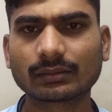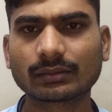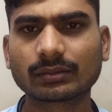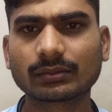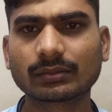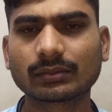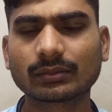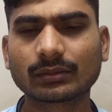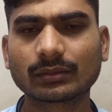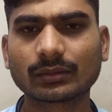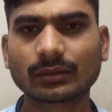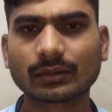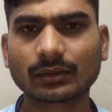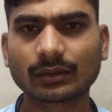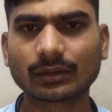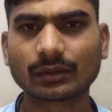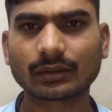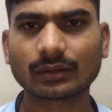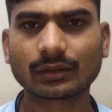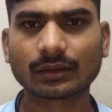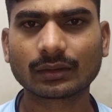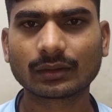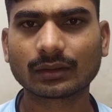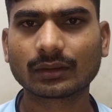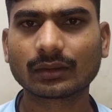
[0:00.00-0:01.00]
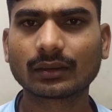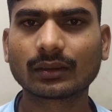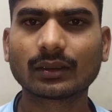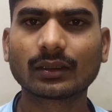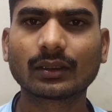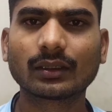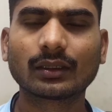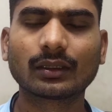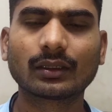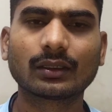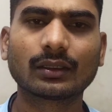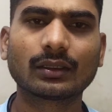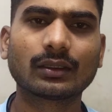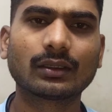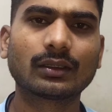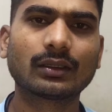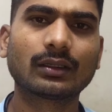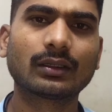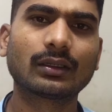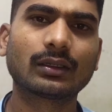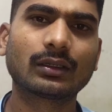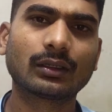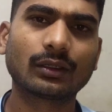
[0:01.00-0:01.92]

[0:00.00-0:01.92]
No one is speaking in this clip.